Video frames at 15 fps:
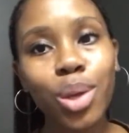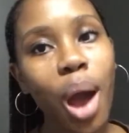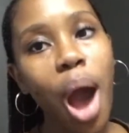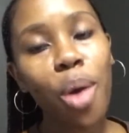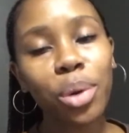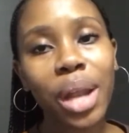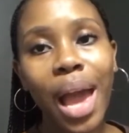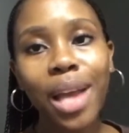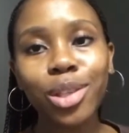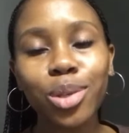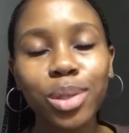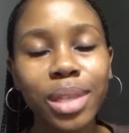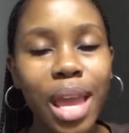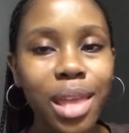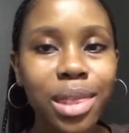i would like to
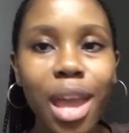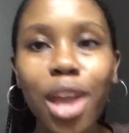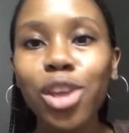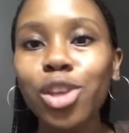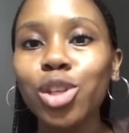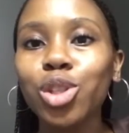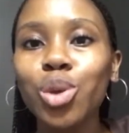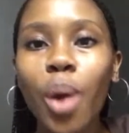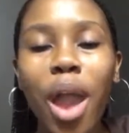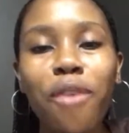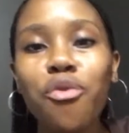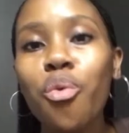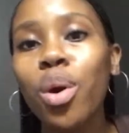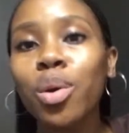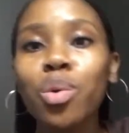say thank you to
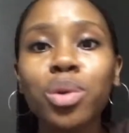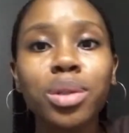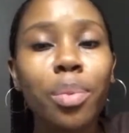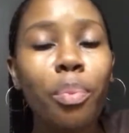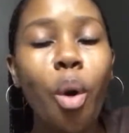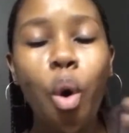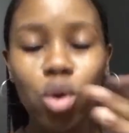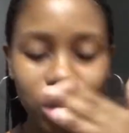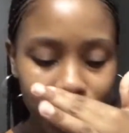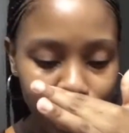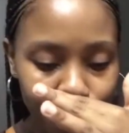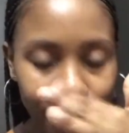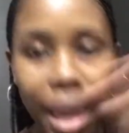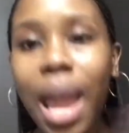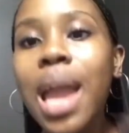everyone who supported
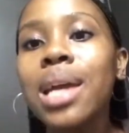me